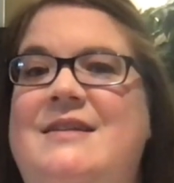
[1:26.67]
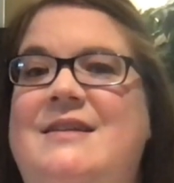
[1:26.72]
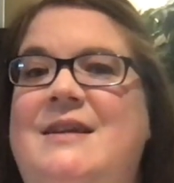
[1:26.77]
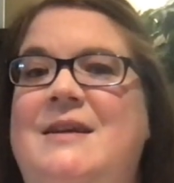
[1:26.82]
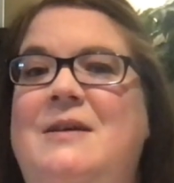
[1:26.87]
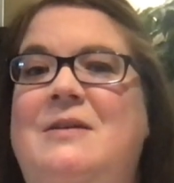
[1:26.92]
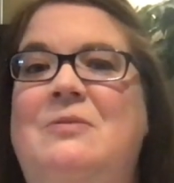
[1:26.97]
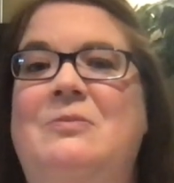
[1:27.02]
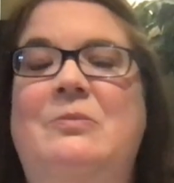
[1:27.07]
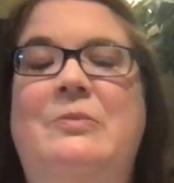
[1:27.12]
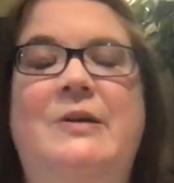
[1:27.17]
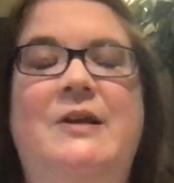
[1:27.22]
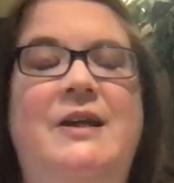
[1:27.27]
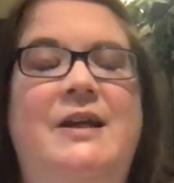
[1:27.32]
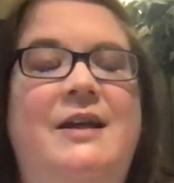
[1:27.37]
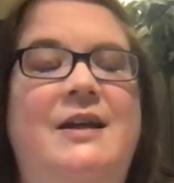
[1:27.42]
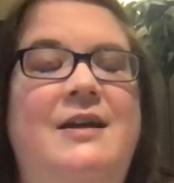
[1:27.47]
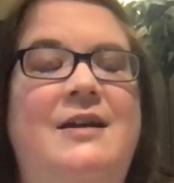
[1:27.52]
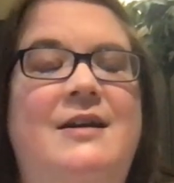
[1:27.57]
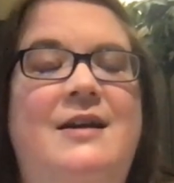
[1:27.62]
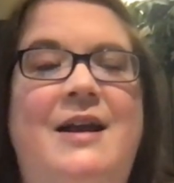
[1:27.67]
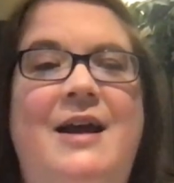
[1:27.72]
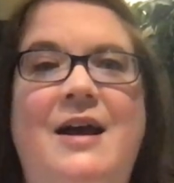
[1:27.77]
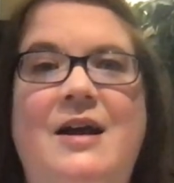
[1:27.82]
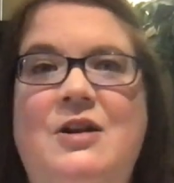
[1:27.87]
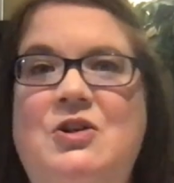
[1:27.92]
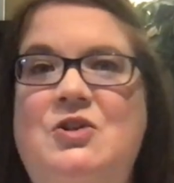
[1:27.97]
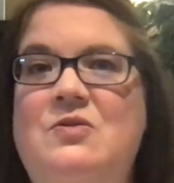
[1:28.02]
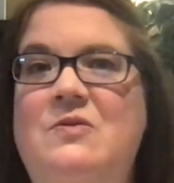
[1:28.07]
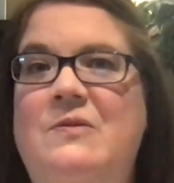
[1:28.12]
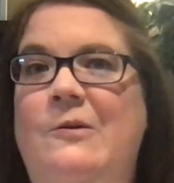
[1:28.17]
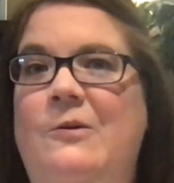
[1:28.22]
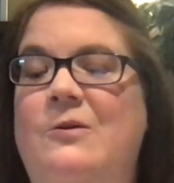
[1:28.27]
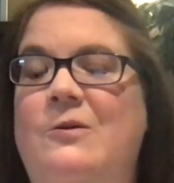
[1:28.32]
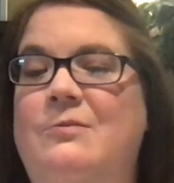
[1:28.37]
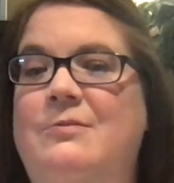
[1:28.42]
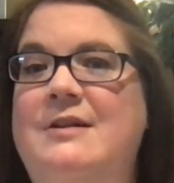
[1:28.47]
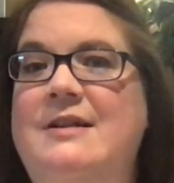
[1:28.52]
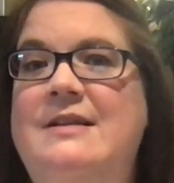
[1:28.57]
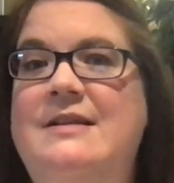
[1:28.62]
They can be natural
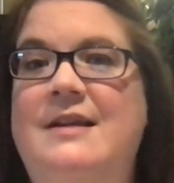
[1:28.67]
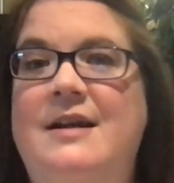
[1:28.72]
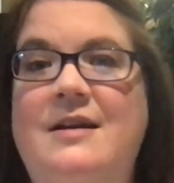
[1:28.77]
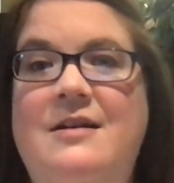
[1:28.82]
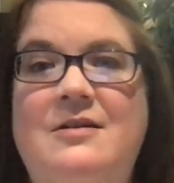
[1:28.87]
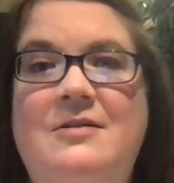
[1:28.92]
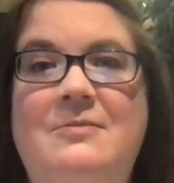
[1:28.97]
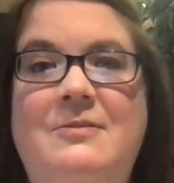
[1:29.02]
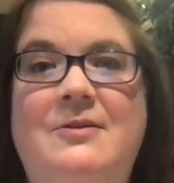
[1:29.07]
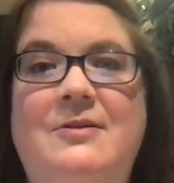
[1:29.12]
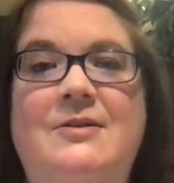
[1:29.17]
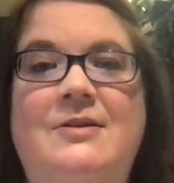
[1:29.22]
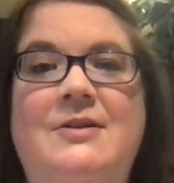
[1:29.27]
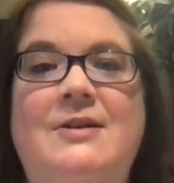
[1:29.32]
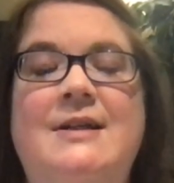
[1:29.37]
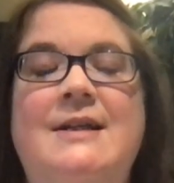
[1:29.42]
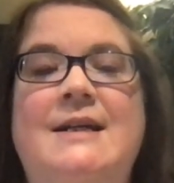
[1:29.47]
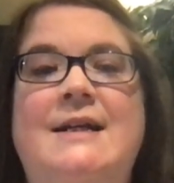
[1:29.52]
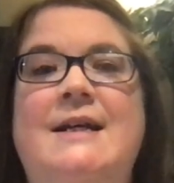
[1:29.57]
or recyclable.